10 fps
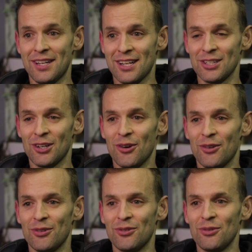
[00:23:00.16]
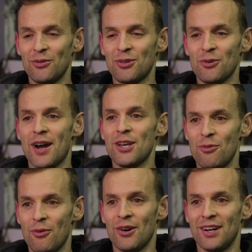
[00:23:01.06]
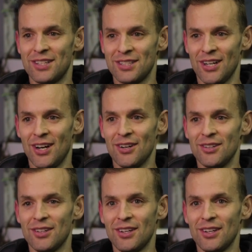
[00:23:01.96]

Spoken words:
doesn't go the way you wanted it to go.